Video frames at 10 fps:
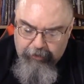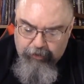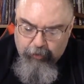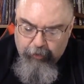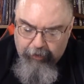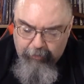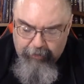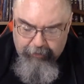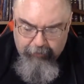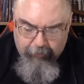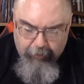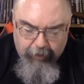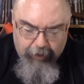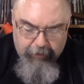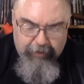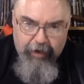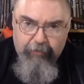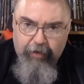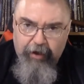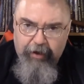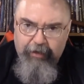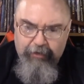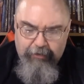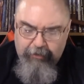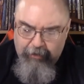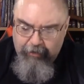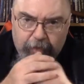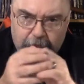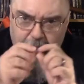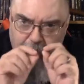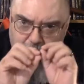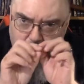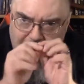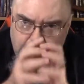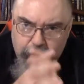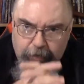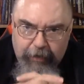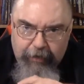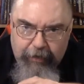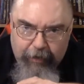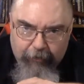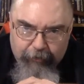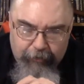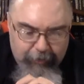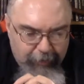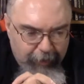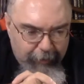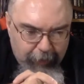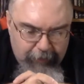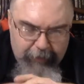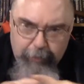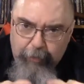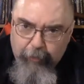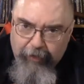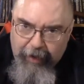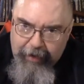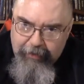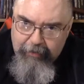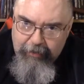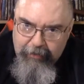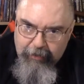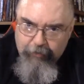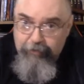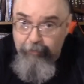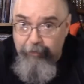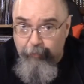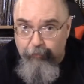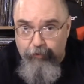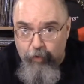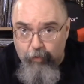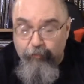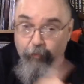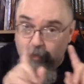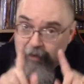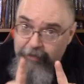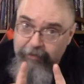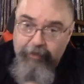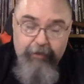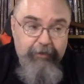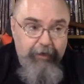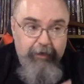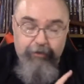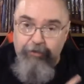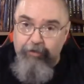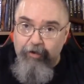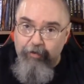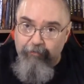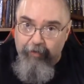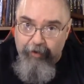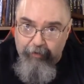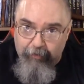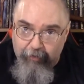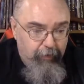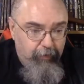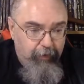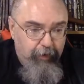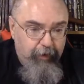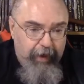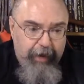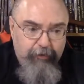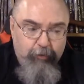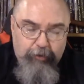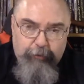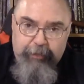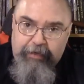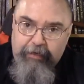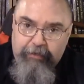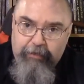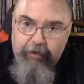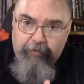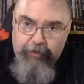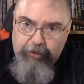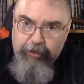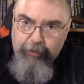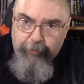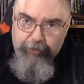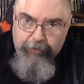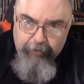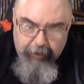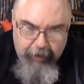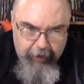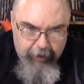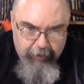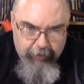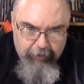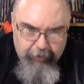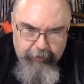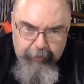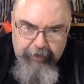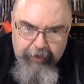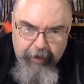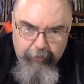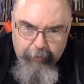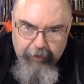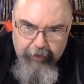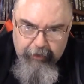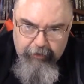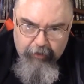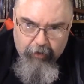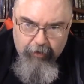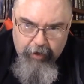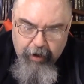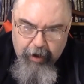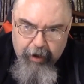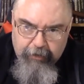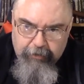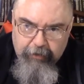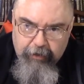sorely missing from a lot of sci-fi, is the minute details. That some people like the details, some people don't. For instance, in Starfinder, the actual speeds of the ships and speed capabilities are not